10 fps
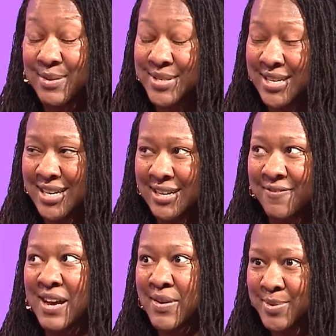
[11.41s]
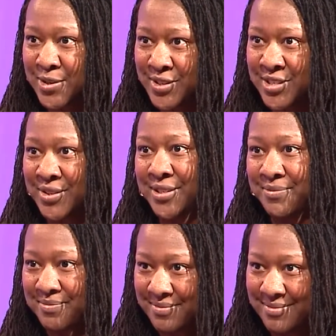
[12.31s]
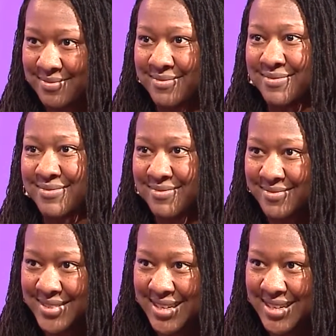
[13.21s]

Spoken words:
There was 5 episodes in total. Yeah.